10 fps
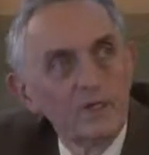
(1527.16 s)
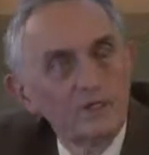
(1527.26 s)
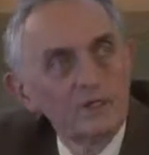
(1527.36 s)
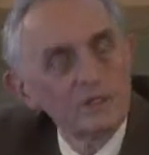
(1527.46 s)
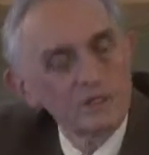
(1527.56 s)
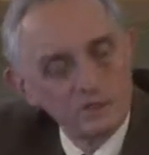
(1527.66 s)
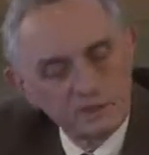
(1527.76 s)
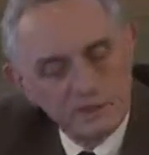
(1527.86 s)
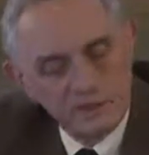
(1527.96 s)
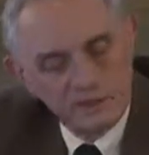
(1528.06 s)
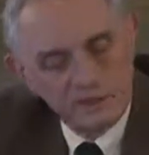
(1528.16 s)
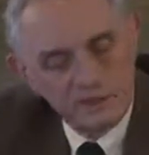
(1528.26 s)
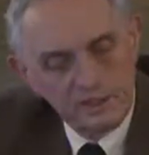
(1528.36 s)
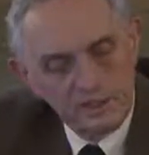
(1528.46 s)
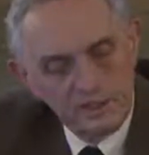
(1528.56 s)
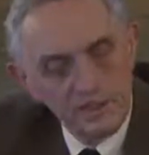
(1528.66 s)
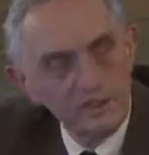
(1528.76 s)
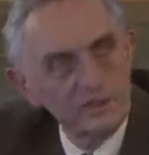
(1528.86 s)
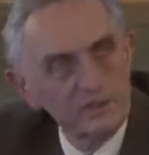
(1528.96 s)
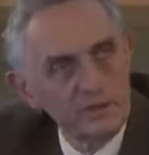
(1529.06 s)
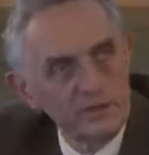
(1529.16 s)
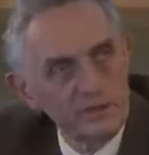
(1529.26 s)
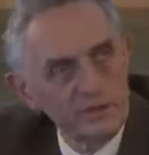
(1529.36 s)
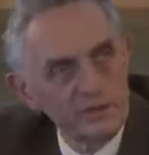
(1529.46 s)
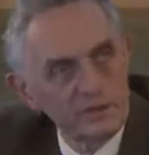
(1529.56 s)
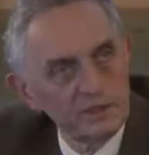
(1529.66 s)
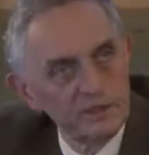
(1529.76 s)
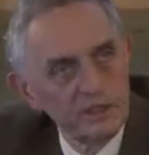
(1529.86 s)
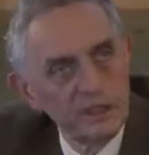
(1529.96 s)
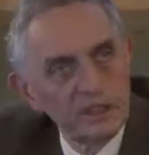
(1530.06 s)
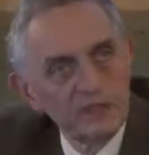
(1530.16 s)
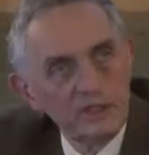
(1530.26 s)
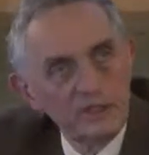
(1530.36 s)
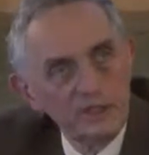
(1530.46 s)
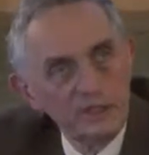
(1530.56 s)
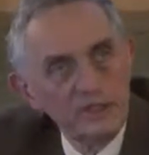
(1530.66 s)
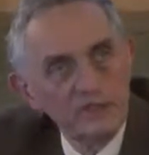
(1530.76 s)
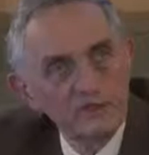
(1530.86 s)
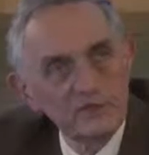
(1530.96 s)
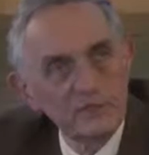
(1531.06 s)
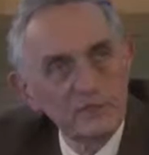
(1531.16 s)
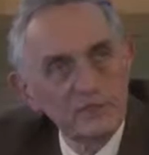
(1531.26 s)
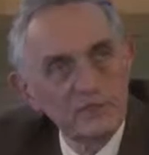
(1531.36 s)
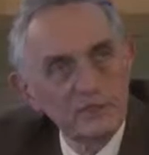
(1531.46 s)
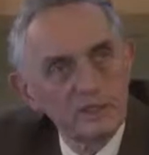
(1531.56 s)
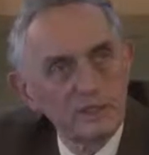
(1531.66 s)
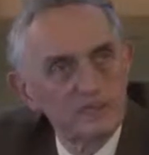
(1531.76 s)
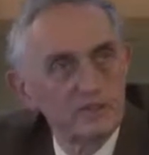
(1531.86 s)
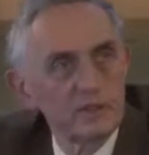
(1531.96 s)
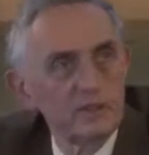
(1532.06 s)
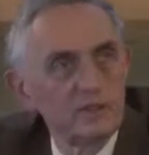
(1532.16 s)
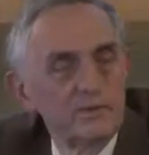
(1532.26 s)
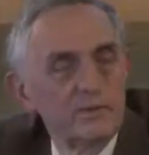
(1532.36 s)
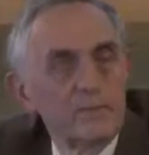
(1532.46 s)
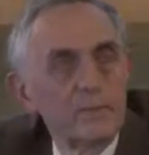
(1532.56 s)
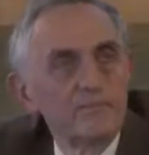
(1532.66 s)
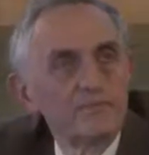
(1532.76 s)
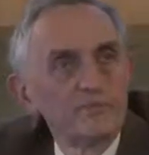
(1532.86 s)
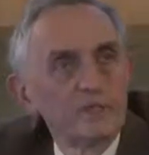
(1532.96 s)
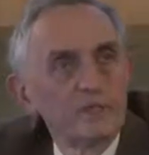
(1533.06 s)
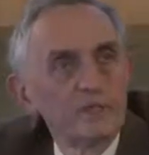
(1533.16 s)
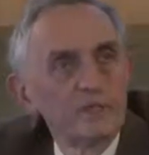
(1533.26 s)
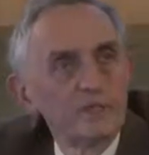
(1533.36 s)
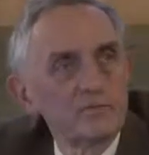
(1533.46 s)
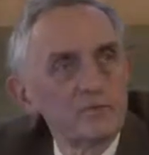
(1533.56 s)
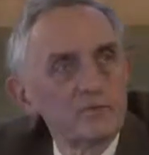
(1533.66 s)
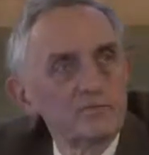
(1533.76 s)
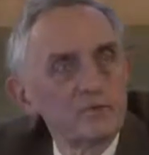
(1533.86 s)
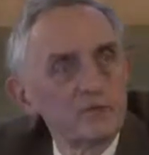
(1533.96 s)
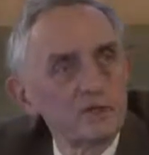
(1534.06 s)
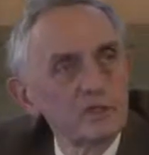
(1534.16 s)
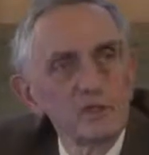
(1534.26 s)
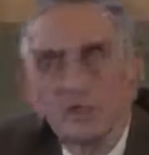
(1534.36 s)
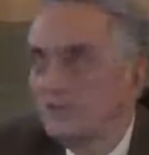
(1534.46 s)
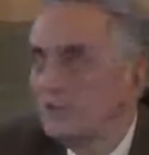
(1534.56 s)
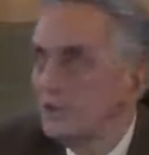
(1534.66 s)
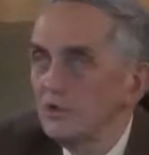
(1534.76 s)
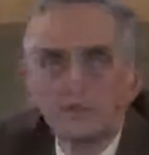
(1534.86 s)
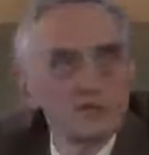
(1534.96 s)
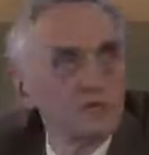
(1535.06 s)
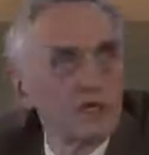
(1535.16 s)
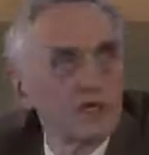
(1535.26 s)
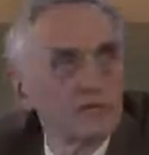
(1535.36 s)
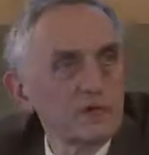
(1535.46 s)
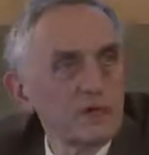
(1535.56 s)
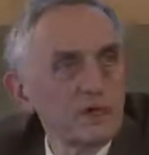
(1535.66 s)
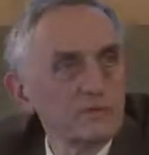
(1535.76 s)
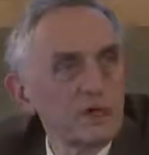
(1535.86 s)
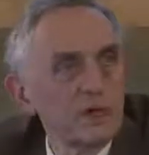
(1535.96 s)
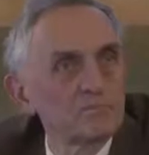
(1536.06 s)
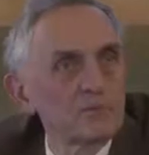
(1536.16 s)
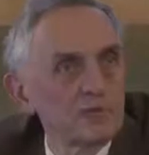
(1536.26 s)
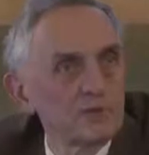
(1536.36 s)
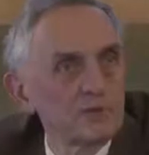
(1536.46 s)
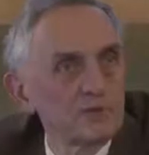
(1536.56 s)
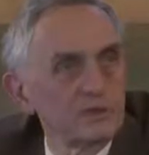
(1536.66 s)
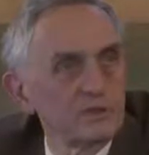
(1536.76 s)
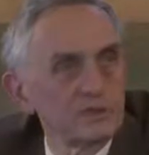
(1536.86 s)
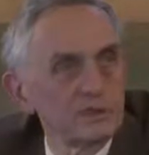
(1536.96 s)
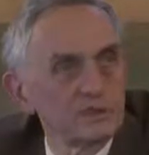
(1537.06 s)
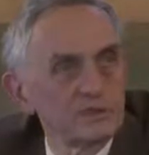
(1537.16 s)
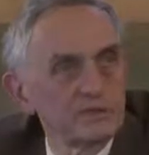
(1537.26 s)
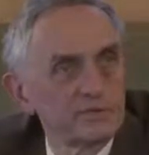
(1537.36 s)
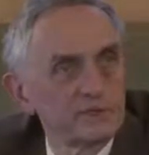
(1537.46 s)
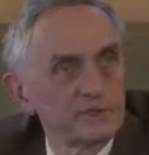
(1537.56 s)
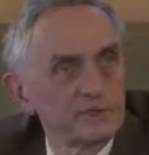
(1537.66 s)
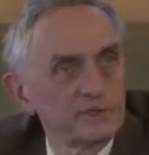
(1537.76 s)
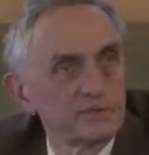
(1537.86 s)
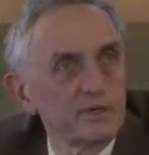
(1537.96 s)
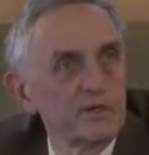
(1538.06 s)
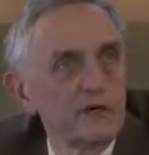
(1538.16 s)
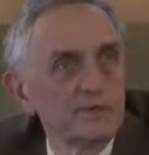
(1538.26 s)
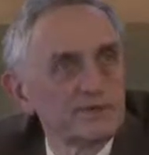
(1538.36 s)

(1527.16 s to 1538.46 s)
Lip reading: the interesting thing here is that any treaty document that was put would also have to have opt-out clauses if it were to survive.